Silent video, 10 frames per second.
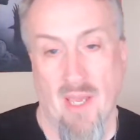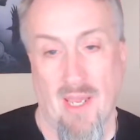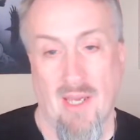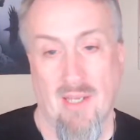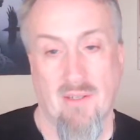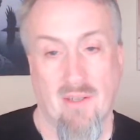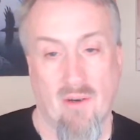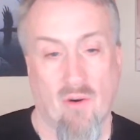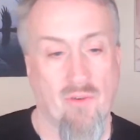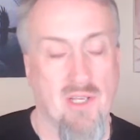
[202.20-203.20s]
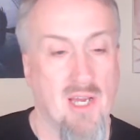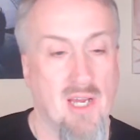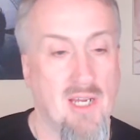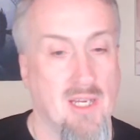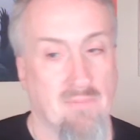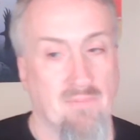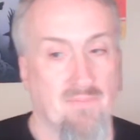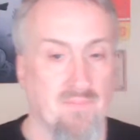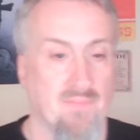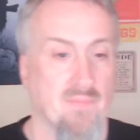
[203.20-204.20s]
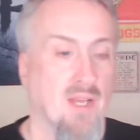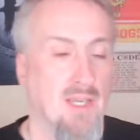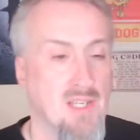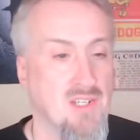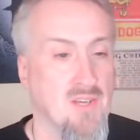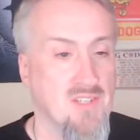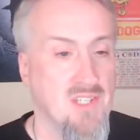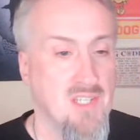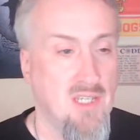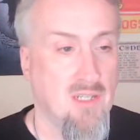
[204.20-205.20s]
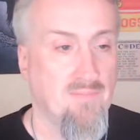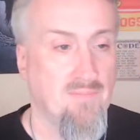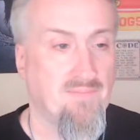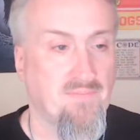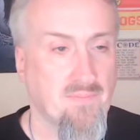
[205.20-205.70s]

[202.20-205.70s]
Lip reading: And over time, I guess I've seen